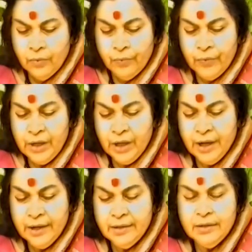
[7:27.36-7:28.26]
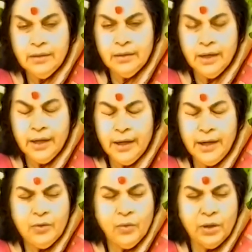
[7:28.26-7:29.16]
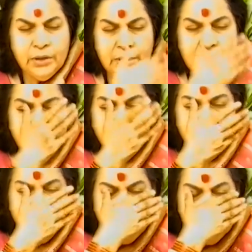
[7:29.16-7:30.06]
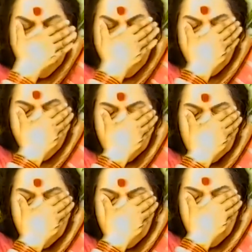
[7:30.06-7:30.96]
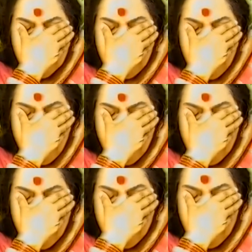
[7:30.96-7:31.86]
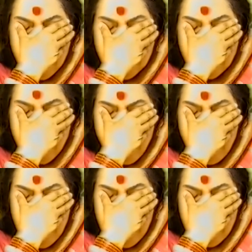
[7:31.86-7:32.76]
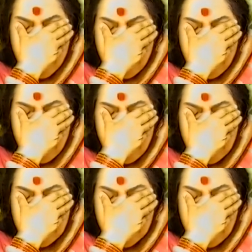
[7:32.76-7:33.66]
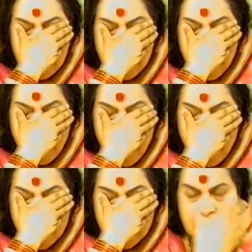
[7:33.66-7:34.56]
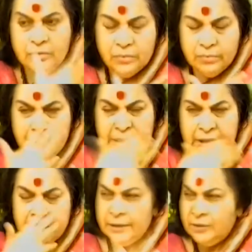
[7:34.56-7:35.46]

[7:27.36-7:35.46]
The another great quality of Yogeshwara was the complete discretion power built in.